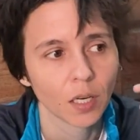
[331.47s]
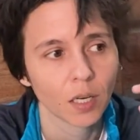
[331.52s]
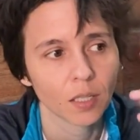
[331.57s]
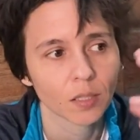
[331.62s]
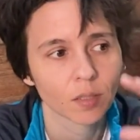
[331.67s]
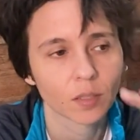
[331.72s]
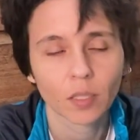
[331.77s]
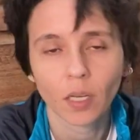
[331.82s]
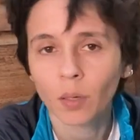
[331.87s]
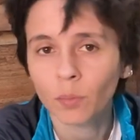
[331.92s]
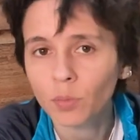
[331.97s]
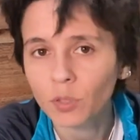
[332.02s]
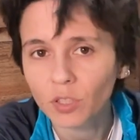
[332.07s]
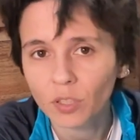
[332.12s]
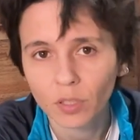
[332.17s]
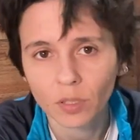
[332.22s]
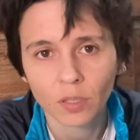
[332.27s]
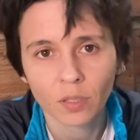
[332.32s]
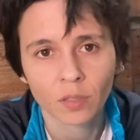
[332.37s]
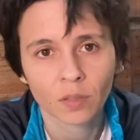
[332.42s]

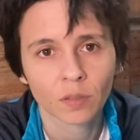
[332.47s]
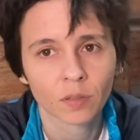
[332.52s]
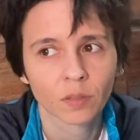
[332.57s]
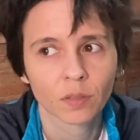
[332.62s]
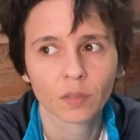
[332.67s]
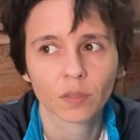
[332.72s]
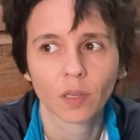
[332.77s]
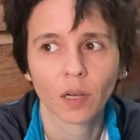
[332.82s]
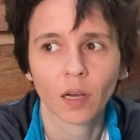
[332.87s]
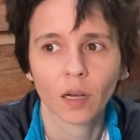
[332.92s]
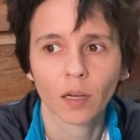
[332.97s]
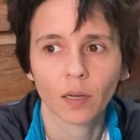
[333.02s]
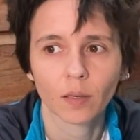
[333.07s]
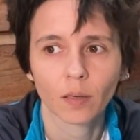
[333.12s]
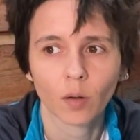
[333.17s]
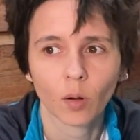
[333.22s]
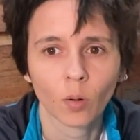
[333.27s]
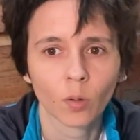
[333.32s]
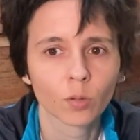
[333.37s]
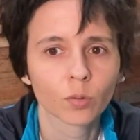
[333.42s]
assumptions,
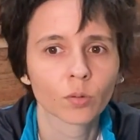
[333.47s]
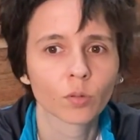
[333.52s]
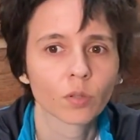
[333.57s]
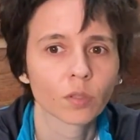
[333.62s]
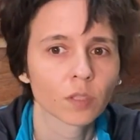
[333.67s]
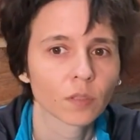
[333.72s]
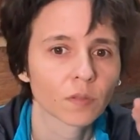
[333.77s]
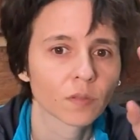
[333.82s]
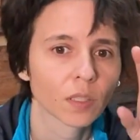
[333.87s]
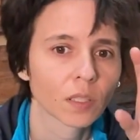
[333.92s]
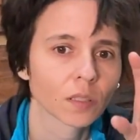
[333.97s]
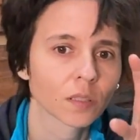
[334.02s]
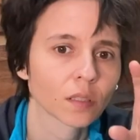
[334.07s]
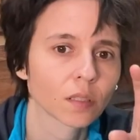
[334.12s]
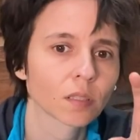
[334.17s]
all sorts of things,